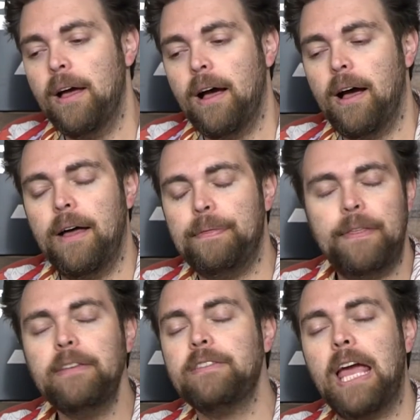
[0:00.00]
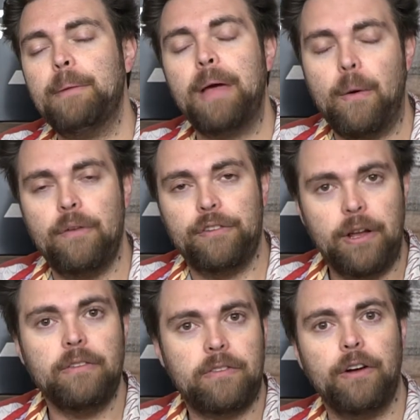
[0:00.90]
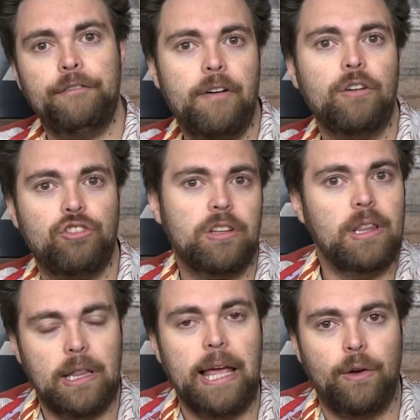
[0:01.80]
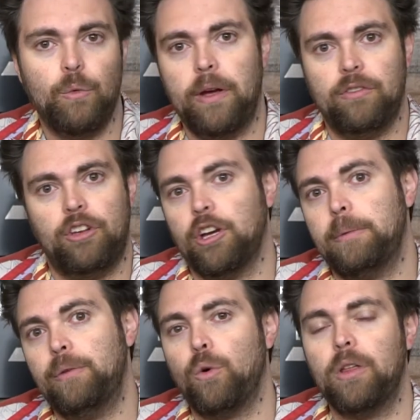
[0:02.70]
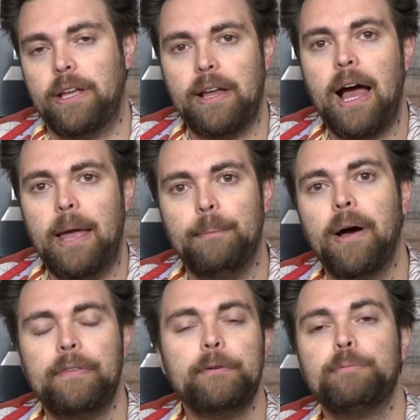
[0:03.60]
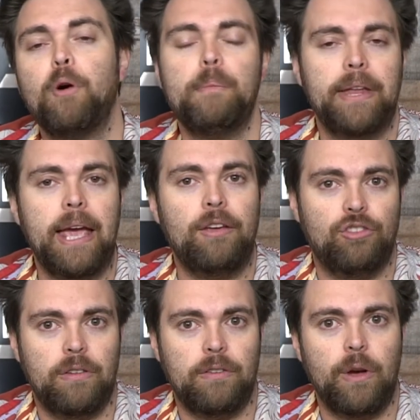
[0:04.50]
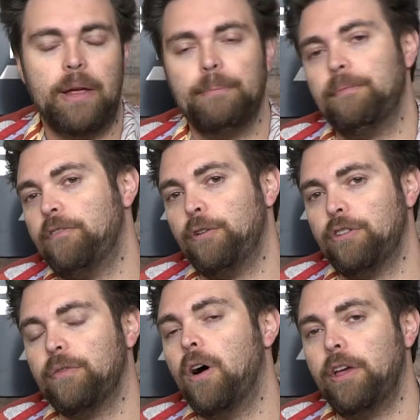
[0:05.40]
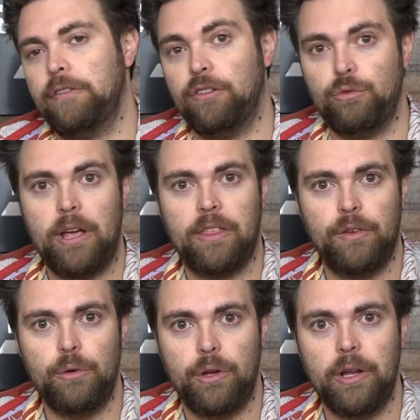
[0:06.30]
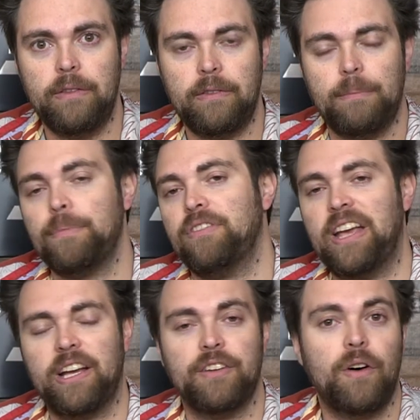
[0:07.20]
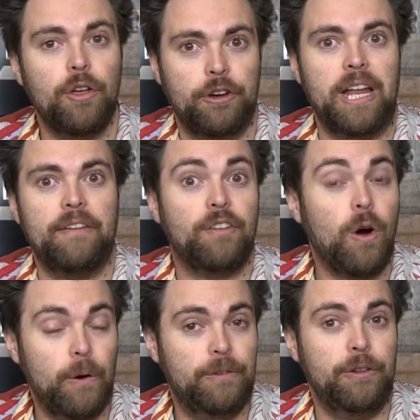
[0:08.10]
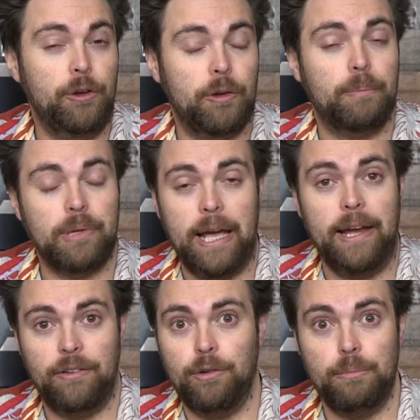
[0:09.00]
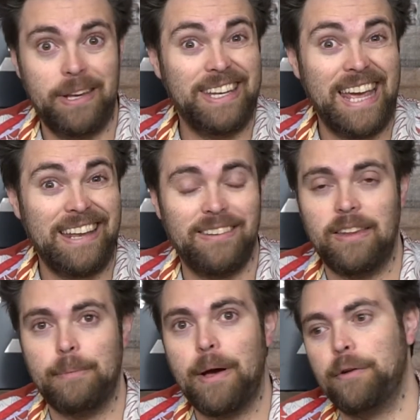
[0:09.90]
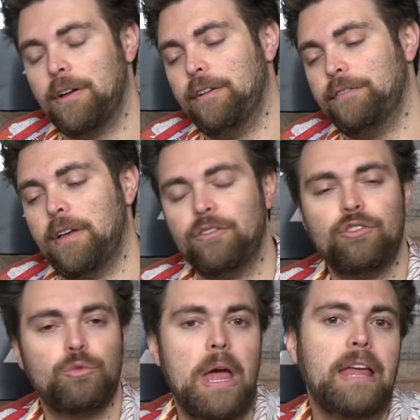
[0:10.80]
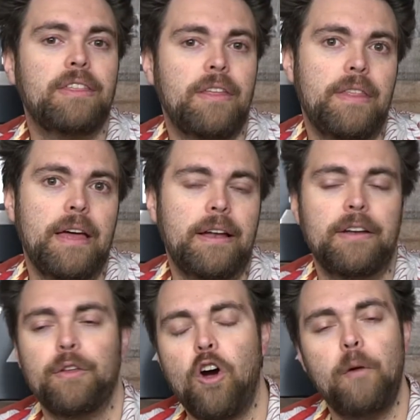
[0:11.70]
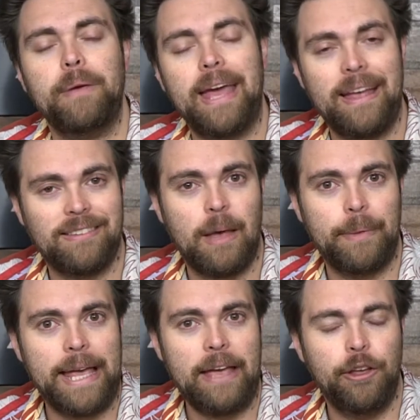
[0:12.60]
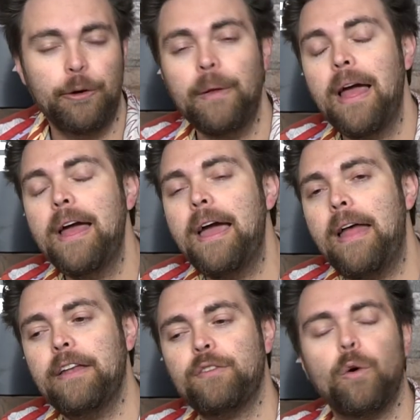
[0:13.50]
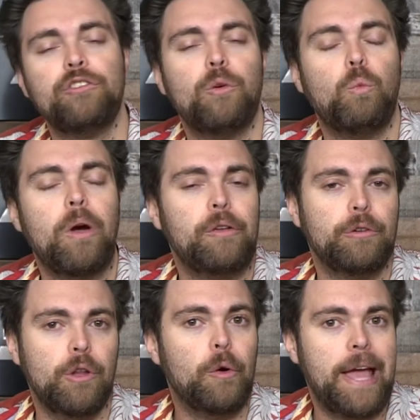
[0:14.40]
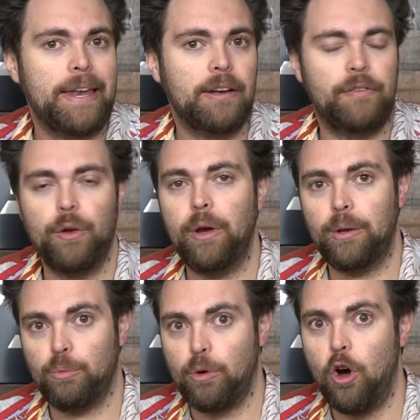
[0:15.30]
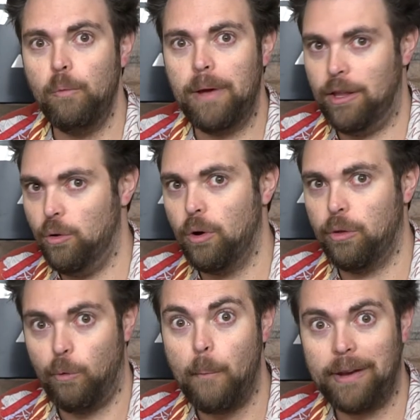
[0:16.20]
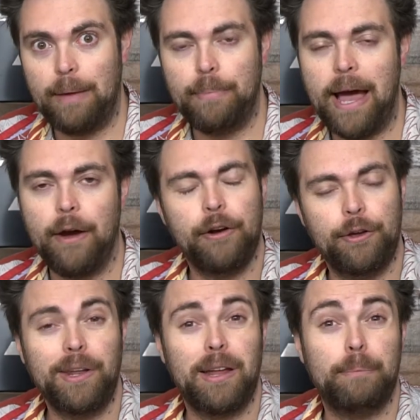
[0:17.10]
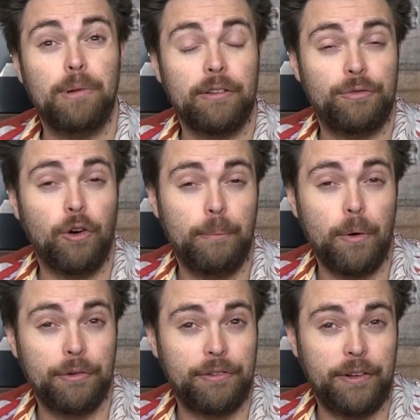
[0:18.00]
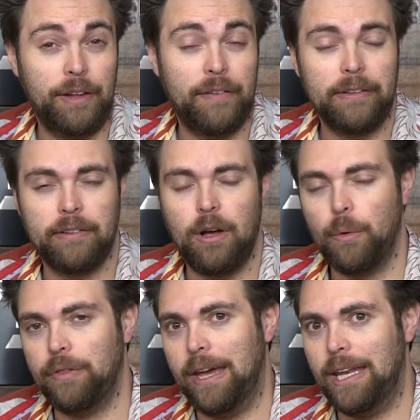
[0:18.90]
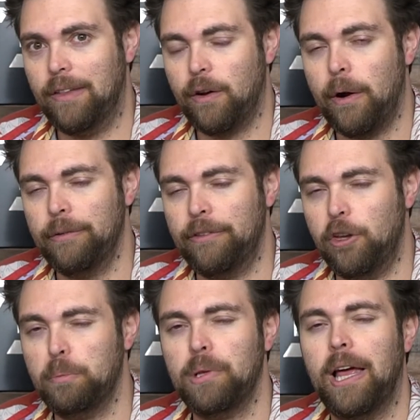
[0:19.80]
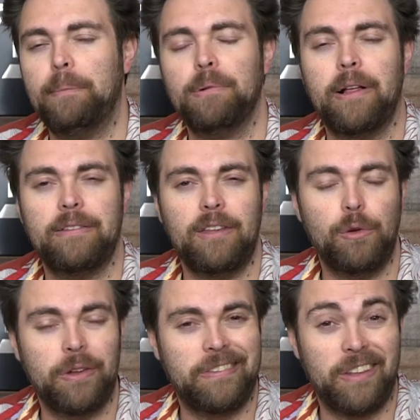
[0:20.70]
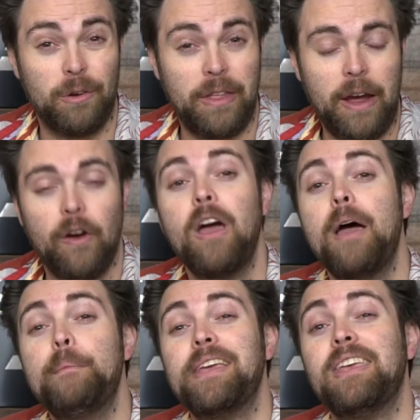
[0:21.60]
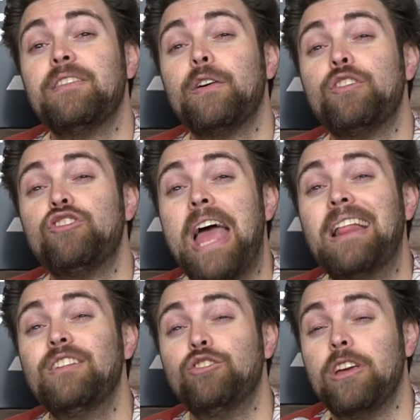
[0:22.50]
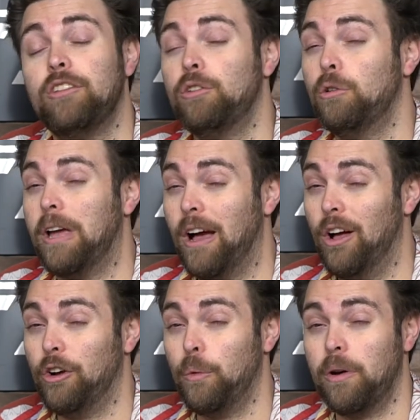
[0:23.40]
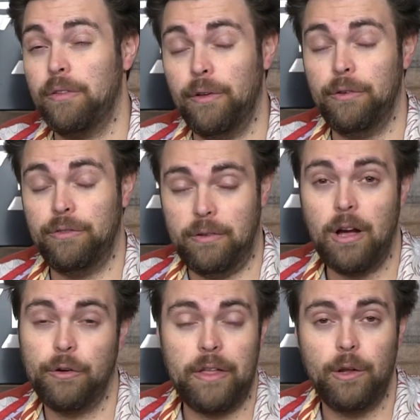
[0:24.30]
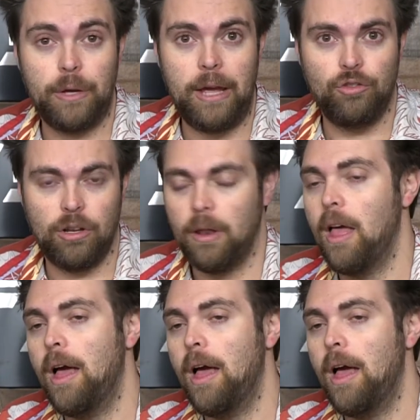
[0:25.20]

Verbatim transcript: Uh, this game, however, does still function like a risk. You're going to be rolling a die, but there's more mitigations, right? First of all, you have the strength of your units. Second of all, you're going to have cards that you can play to mitigate the amount of uh, strength that another army has coming at you. And then, of course, where you're located. If you're in Rome and you are the Roman Empire, you're going to get a plus four bonus to defense along with any of the cards that you play, plus the units that are there, making it very challenging to conquer one of those, conquer that location,